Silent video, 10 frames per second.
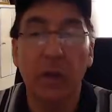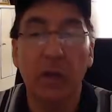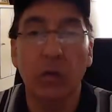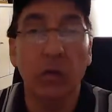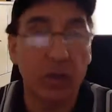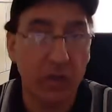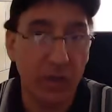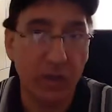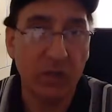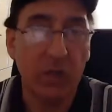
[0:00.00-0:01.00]
or I should say
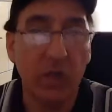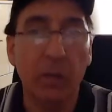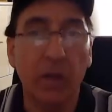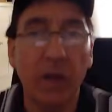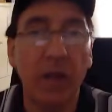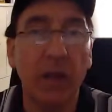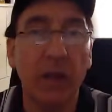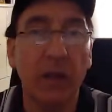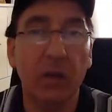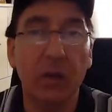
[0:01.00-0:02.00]
listed on eBay. And
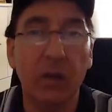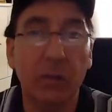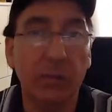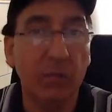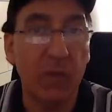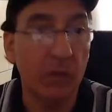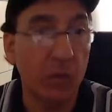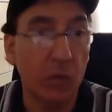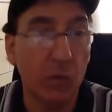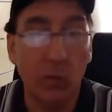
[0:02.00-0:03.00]
then um, if
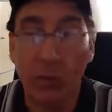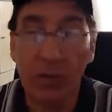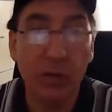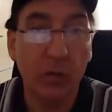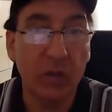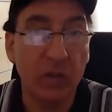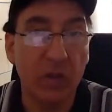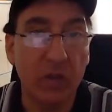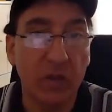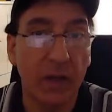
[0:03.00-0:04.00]
you are interested in
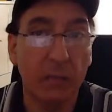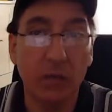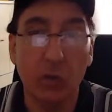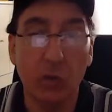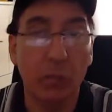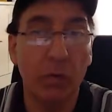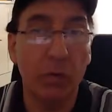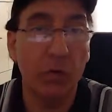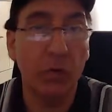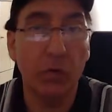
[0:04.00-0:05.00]
these items, you could put
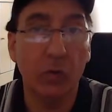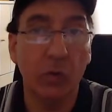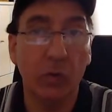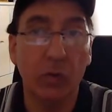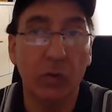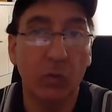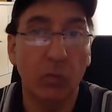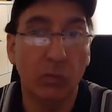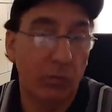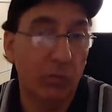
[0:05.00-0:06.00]
me on your uh,
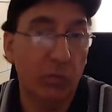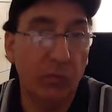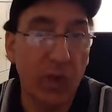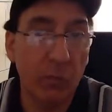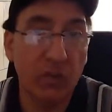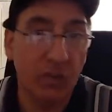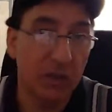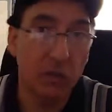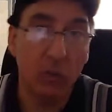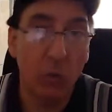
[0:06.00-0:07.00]
favorites
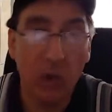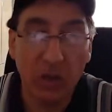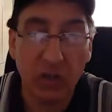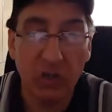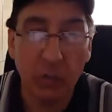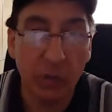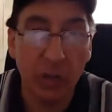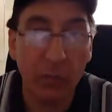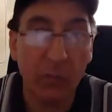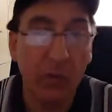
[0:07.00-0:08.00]
list or watch list,
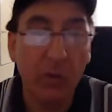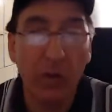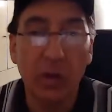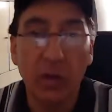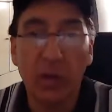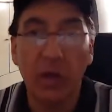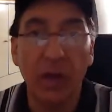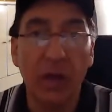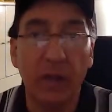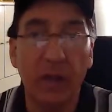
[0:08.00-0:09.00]
whatever.
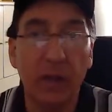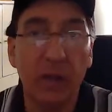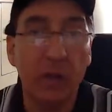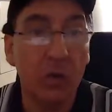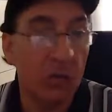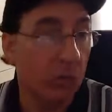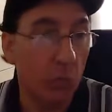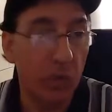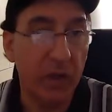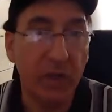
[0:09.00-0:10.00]
And then uh,
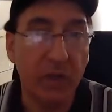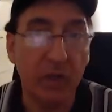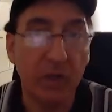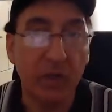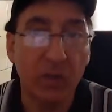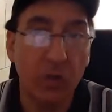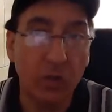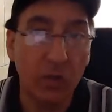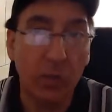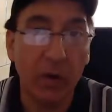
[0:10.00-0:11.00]
when it gets listed,
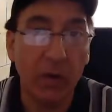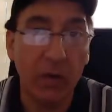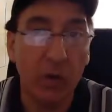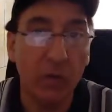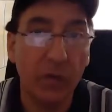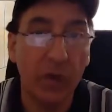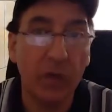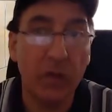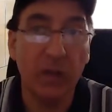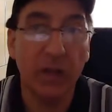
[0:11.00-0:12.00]
you'll probably get a
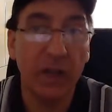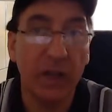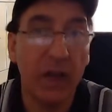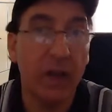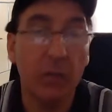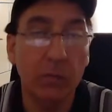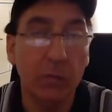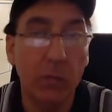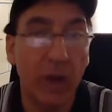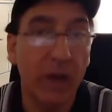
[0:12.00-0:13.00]
notification that that item
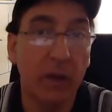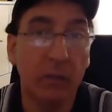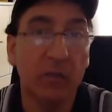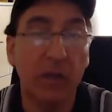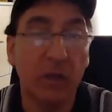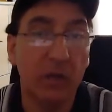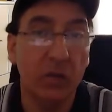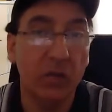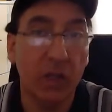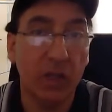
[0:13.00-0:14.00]
or items that you've
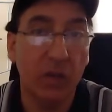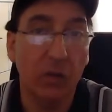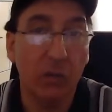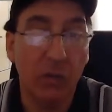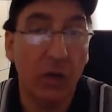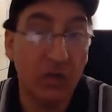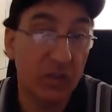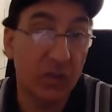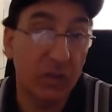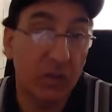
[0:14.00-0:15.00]
seen or
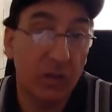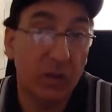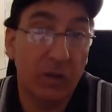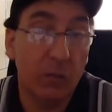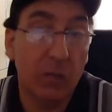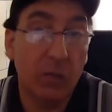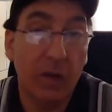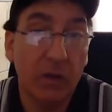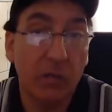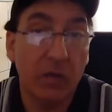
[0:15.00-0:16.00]
seen, you know, and you may be
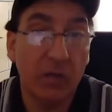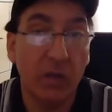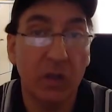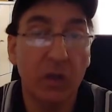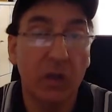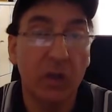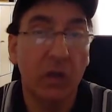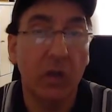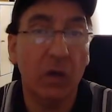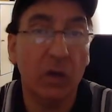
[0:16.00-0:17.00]
interested in,
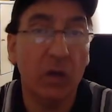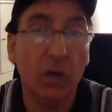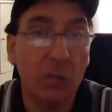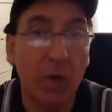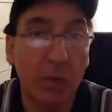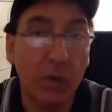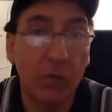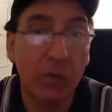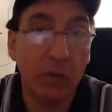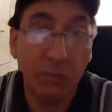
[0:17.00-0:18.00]
uh, you might want
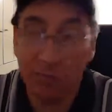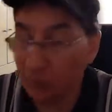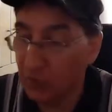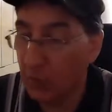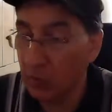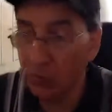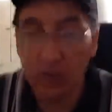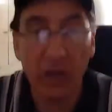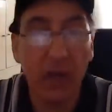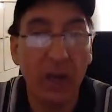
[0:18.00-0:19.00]
to, um, you know,
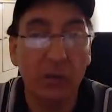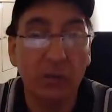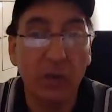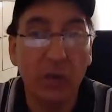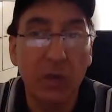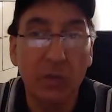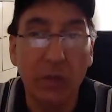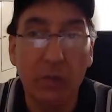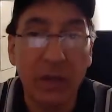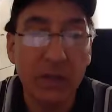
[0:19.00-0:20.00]
check it out.
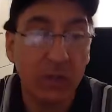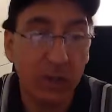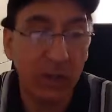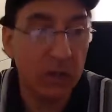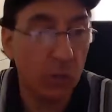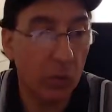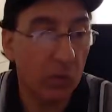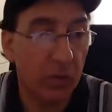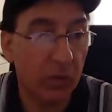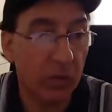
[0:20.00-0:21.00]
But basically, that's
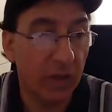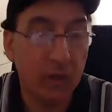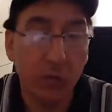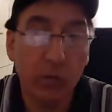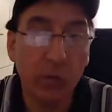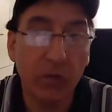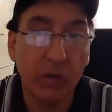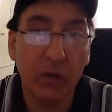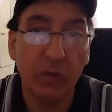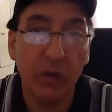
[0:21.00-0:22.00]
all. Uh, that's the reason why I do
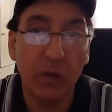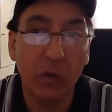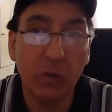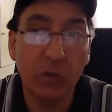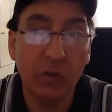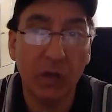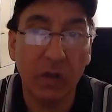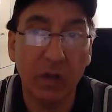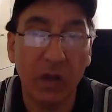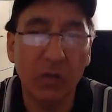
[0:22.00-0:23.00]
these videos.
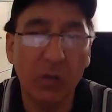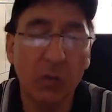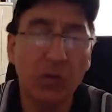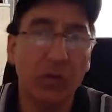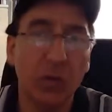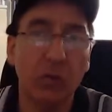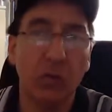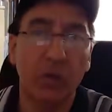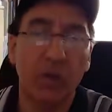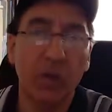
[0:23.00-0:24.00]
And I don't always do
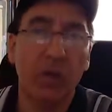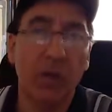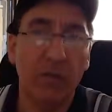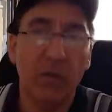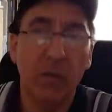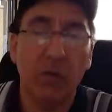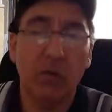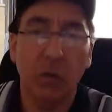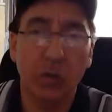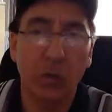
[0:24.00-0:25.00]
eBay videos
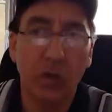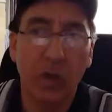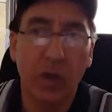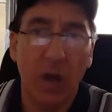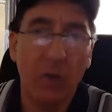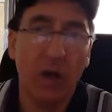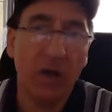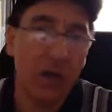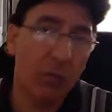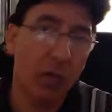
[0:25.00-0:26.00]
too. I mean, I
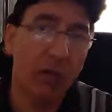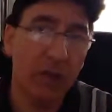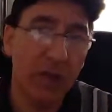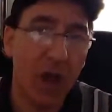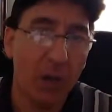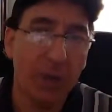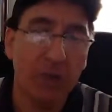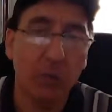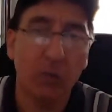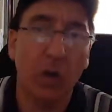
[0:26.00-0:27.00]
cover other topics
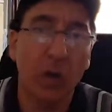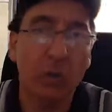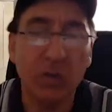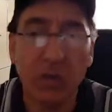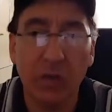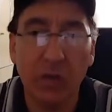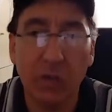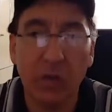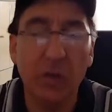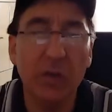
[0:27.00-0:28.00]
sometimes. Um,
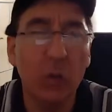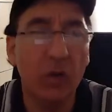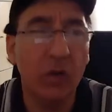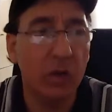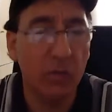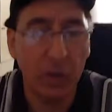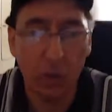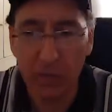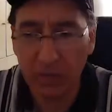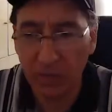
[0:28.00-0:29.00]
I'm going to be doing another video
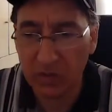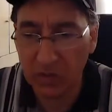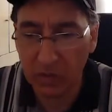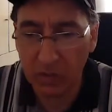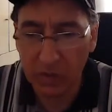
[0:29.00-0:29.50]
after this here